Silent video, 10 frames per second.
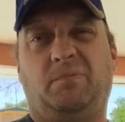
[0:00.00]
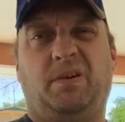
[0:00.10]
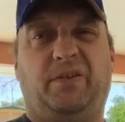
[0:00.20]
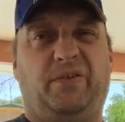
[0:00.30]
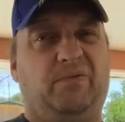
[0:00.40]

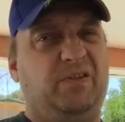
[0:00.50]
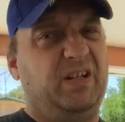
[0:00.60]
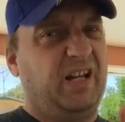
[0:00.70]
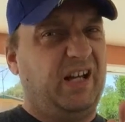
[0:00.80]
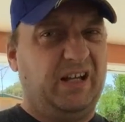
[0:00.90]

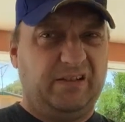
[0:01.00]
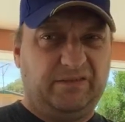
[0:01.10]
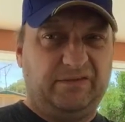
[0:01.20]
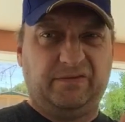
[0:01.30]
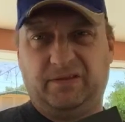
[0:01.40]

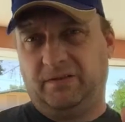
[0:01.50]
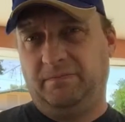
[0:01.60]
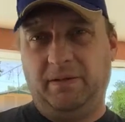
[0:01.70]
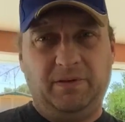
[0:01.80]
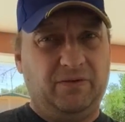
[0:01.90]
3.5,
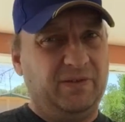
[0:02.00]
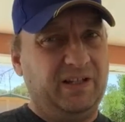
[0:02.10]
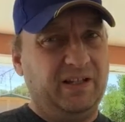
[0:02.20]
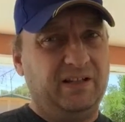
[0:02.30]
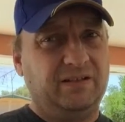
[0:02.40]
maybe 3
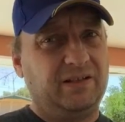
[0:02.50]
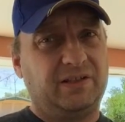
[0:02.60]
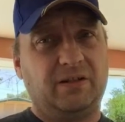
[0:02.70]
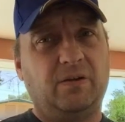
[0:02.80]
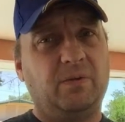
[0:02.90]

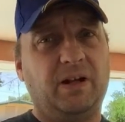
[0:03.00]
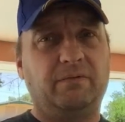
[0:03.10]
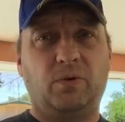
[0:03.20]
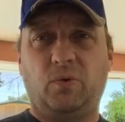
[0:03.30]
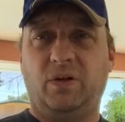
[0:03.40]
gigs when I
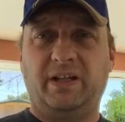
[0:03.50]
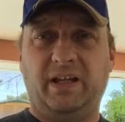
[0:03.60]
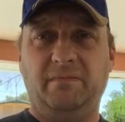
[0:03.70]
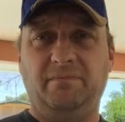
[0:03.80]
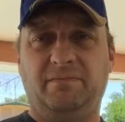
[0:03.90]
record a
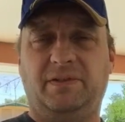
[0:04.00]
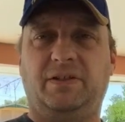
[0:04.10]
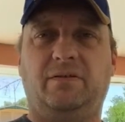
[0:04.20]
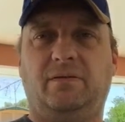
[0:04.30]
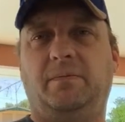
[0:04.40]
game.
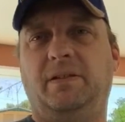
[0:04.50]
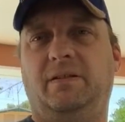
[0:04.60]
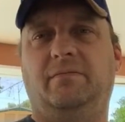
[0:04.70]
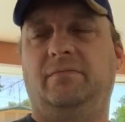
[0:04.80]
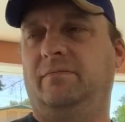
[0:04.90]
So I
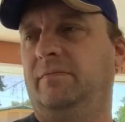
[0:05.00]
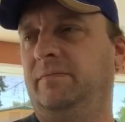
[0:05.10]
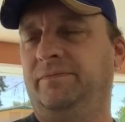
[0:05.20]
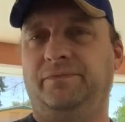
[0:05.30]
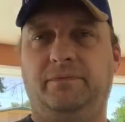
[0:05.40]
mean,
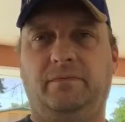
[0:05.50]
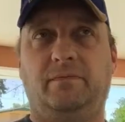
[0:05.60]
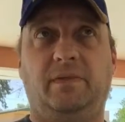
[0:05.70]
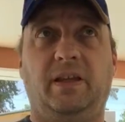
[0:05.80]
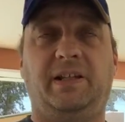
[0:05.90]

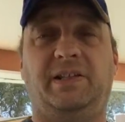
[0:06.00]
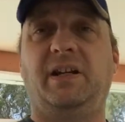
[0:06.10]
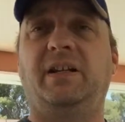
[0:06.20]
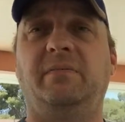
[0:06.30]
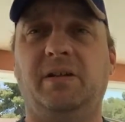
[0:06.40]
that's
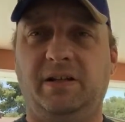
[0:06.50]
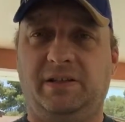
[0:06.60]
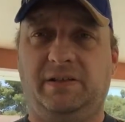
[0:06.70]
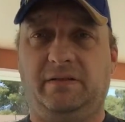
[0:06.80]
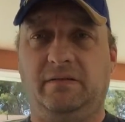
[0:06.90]
90
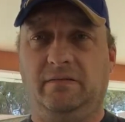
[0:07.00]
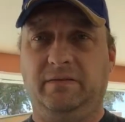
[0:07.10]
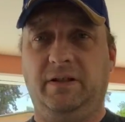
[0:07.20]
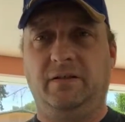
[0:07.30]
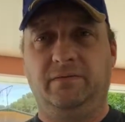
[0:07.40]
minutes. So
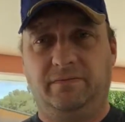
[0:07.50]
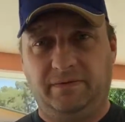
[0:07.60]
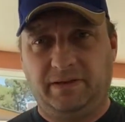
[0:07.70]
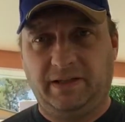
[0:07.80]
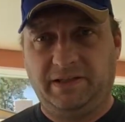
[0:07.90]
you know,
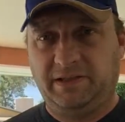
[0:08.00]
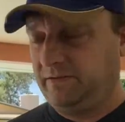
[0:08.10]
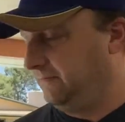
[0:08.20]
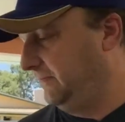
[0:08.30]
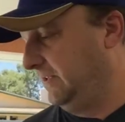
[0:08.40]

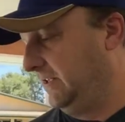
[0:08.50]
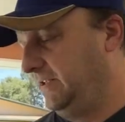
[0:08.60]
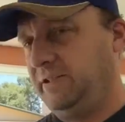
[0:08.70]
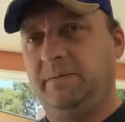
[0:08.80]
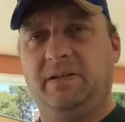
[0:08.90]
that's
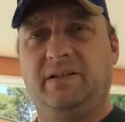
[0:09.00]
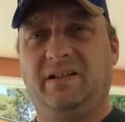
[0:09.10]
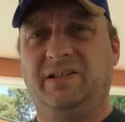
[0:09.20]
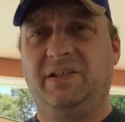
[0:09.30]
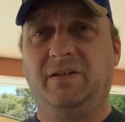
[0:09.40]
something to
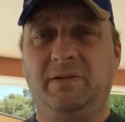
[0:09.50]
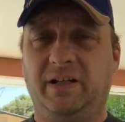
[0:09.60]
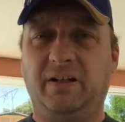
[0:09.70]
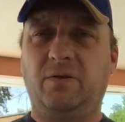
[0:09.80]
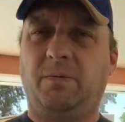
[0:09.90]
consider. But it
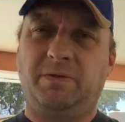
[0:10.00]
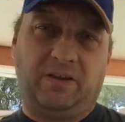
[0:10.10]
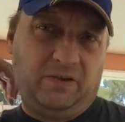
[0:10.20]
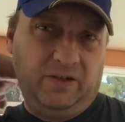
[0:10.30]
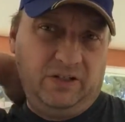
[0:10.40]
can go up to
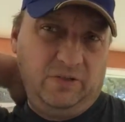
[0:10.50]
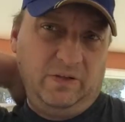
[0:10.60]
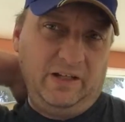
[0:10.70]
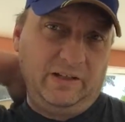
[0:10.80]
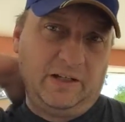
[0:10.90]
32
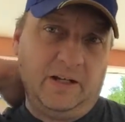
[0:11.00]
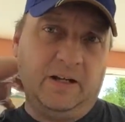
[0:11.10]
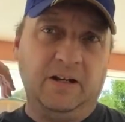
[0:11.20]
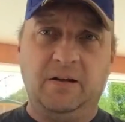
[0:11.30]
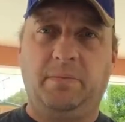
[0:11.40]
gigs.
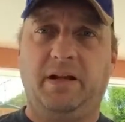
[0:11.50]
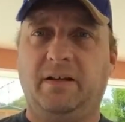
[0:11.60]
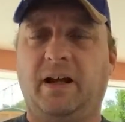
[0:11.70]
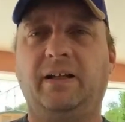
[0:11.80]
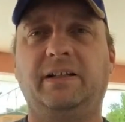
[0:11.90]

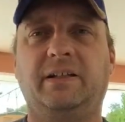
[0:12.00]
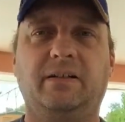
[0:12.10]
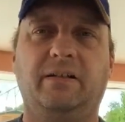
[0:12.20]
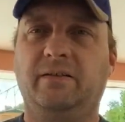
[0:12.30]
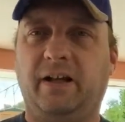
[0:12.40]
But I like to
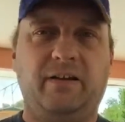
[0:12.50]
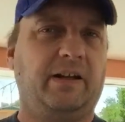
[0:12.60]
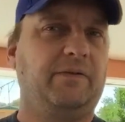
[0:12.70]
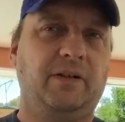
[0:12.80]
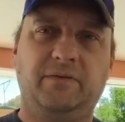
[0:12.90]
clear it out
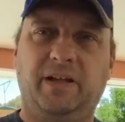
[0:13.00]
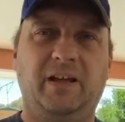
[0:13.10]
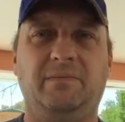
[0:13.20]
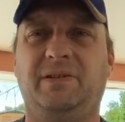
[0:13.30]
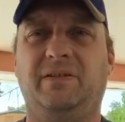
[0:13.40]
after every
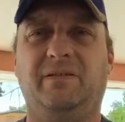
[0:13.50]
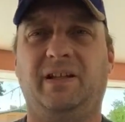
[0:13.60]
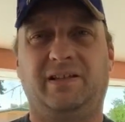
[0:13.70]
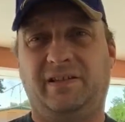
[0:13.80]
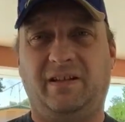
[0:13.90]
game, so
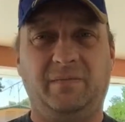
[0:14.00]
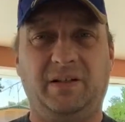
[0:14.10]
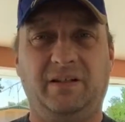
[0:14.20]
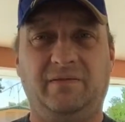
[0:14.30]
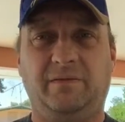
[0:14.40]
that's not a
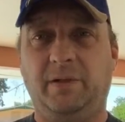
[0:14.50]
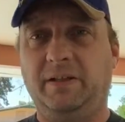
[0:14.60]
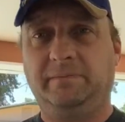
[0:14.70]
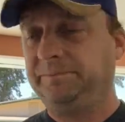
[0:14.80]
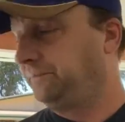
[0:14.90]
big deal for me.